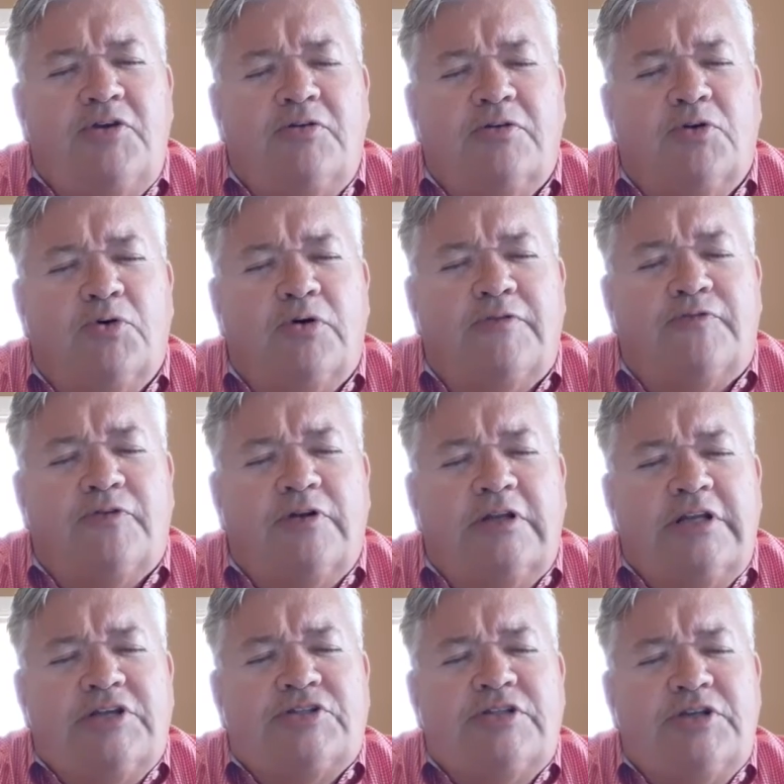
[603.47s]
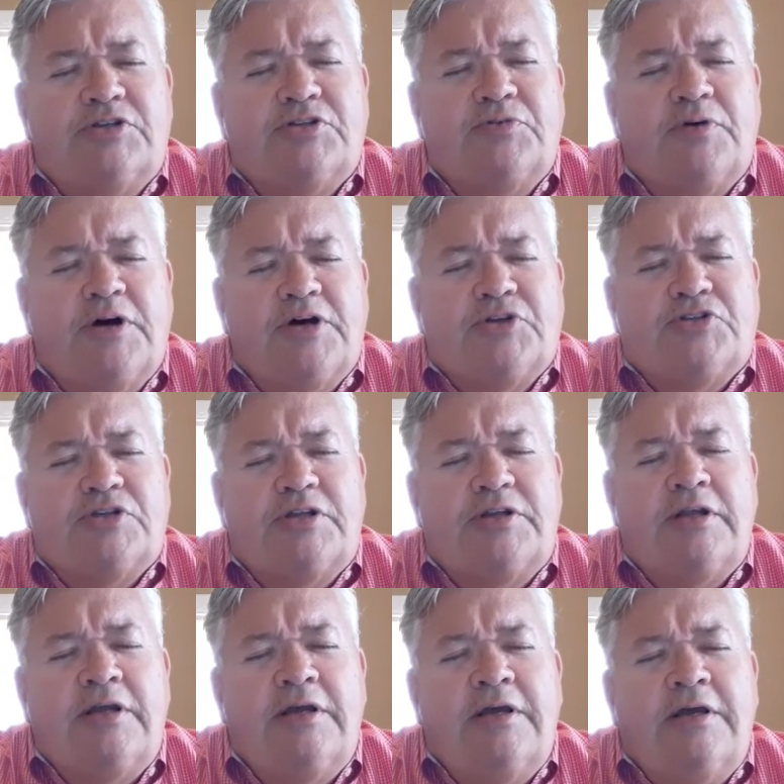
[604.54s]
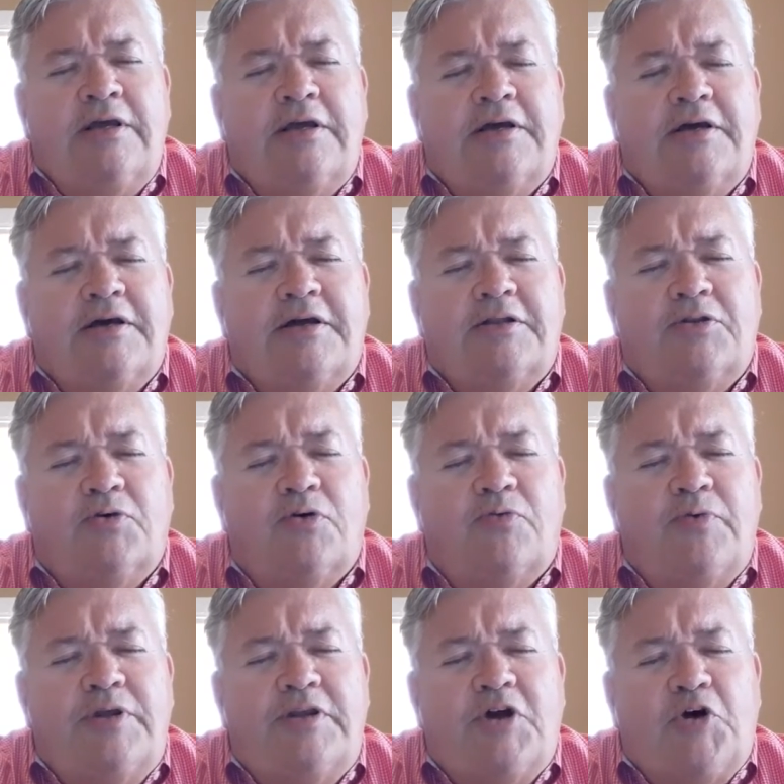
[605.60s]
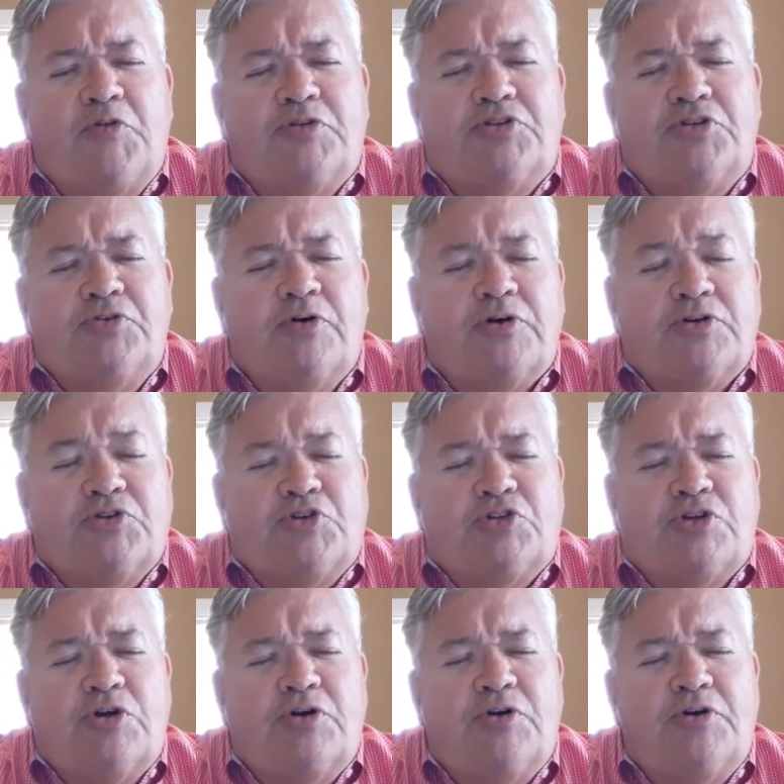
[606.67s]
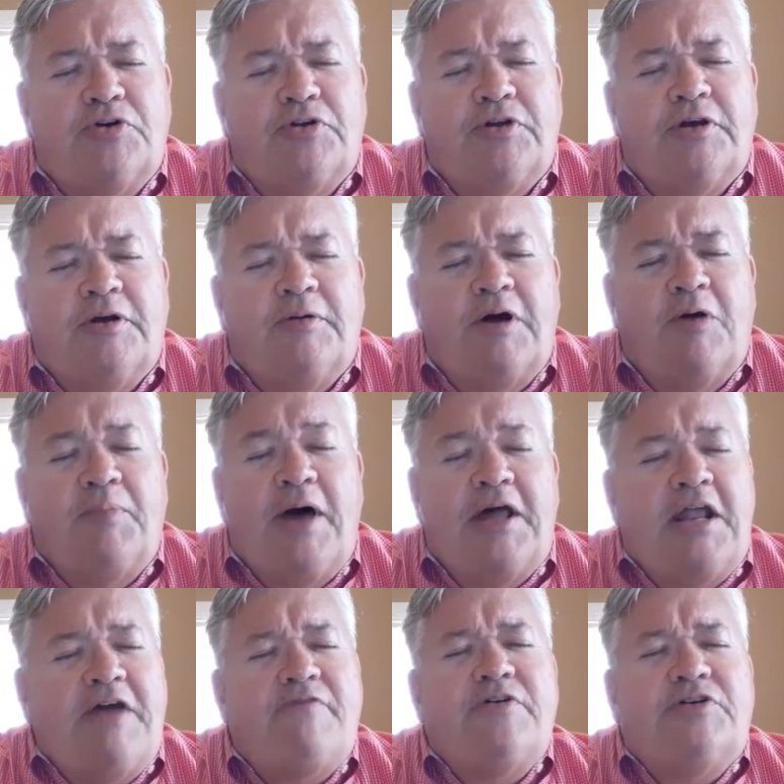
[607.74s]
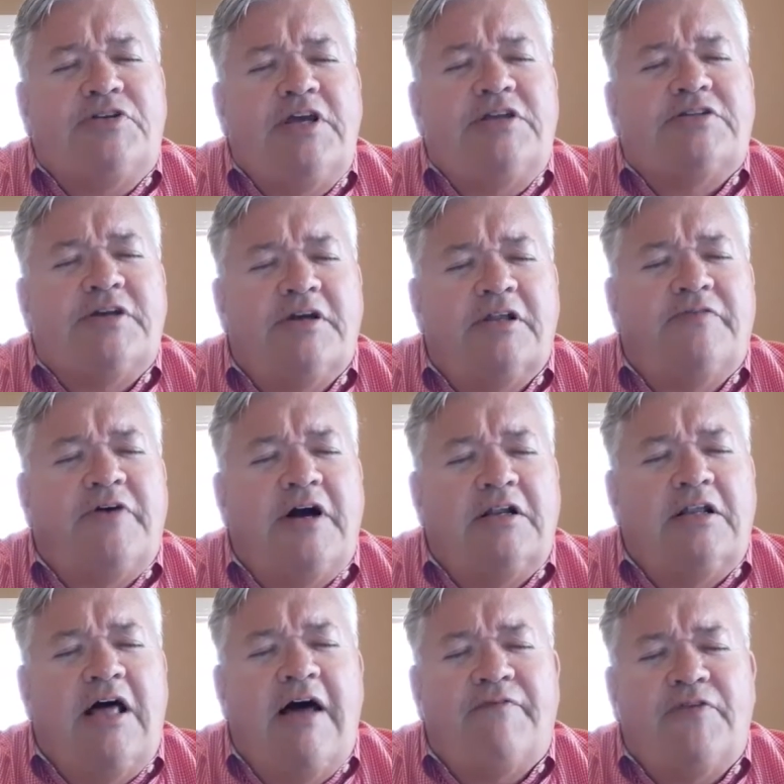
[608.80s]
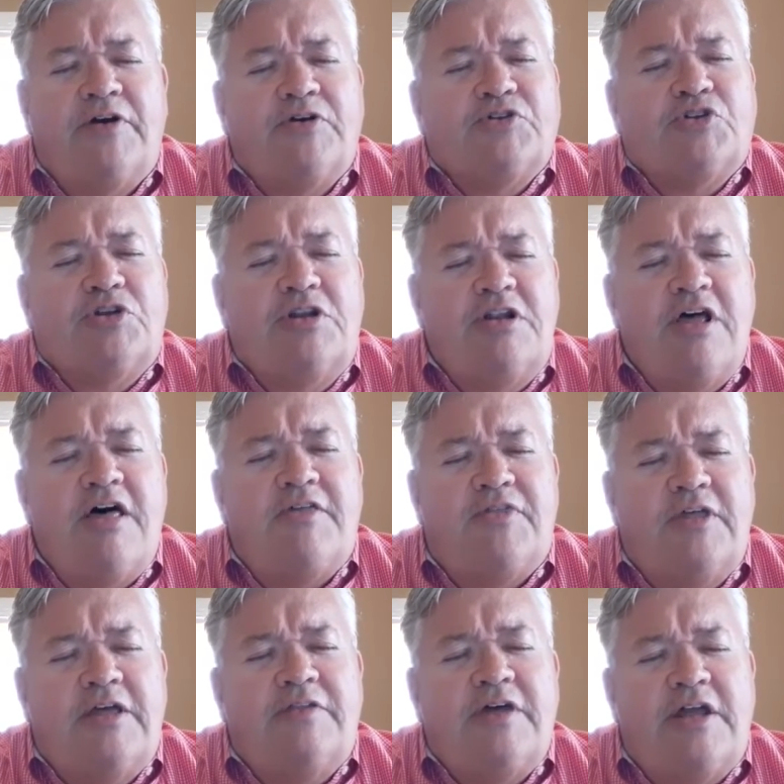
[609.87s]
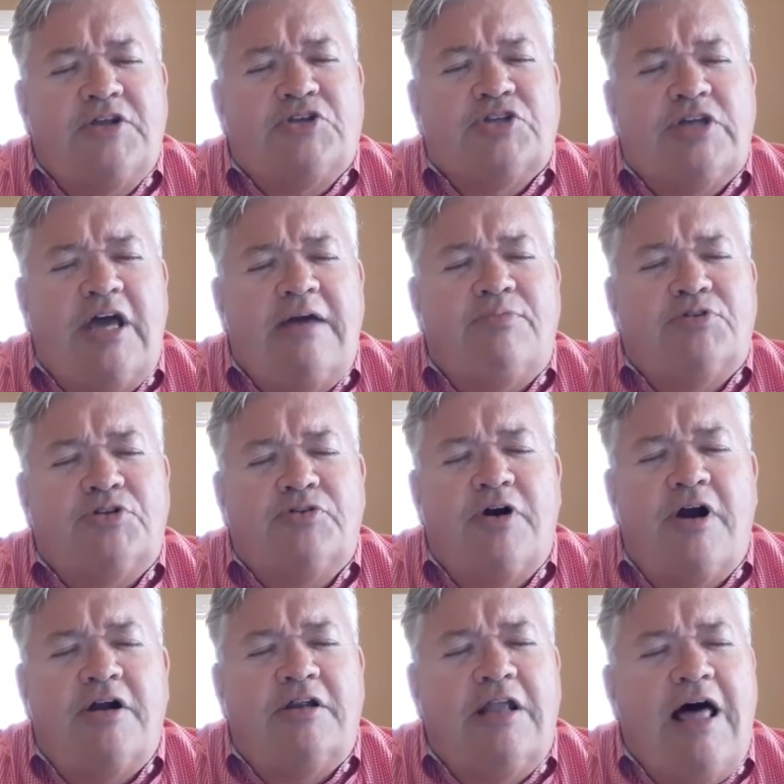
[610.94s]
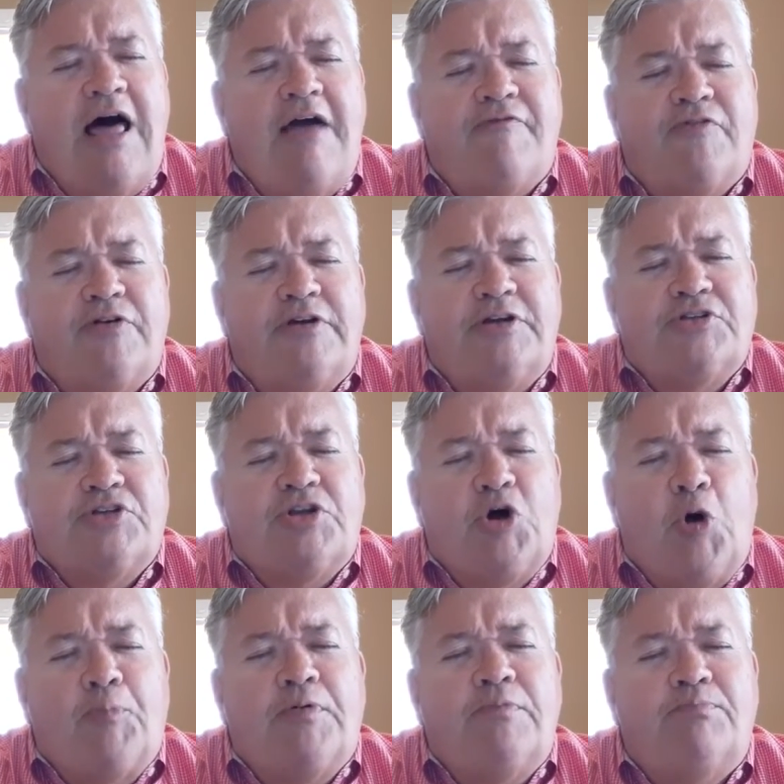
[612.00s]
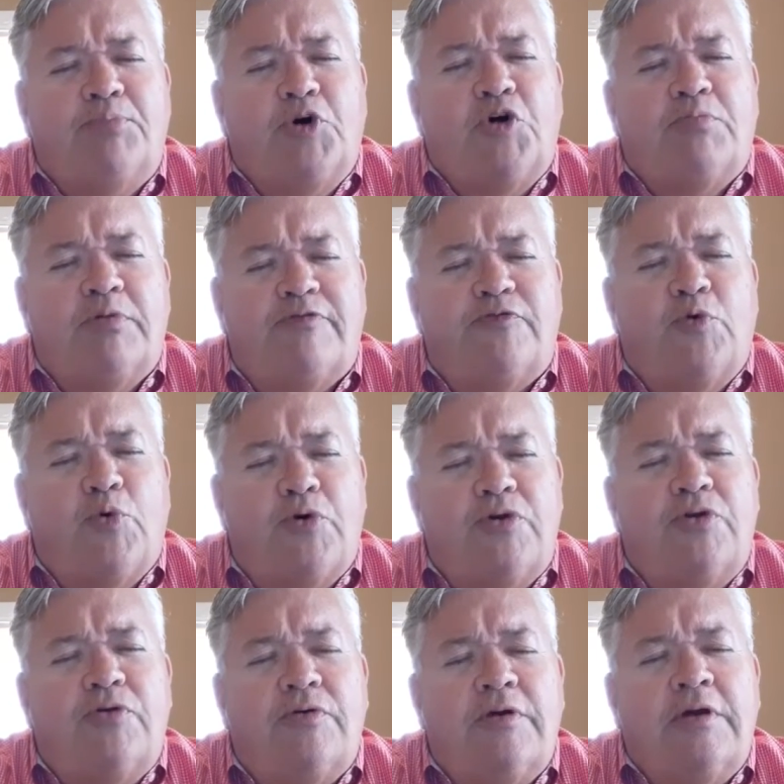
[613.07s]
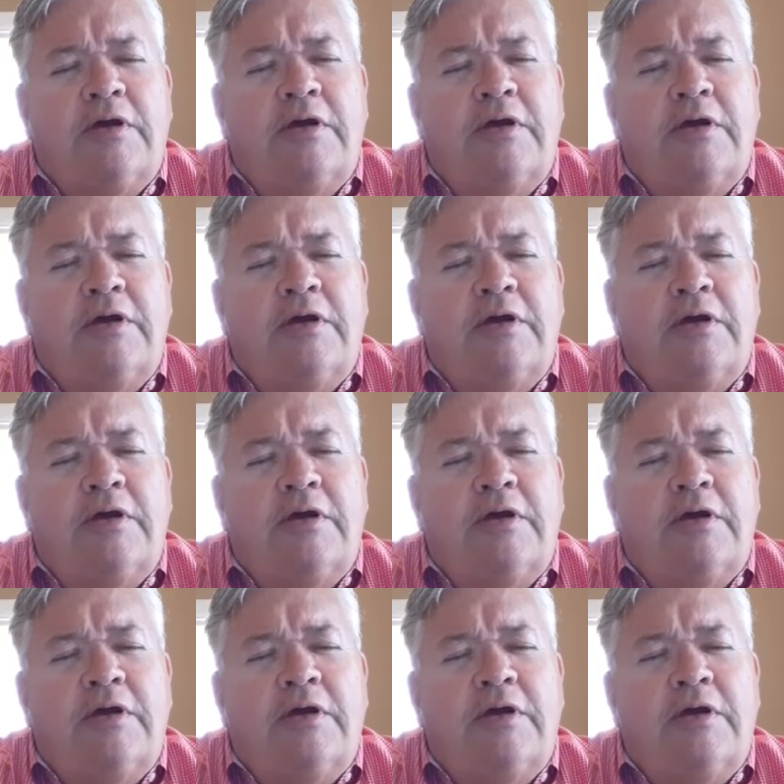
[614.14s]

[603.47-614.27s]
you, Lord, for listening to us and uh, Lord, we know that you are concerned uh, about every detail of our life. There is nothing that escapes you. Our life is an open book before you.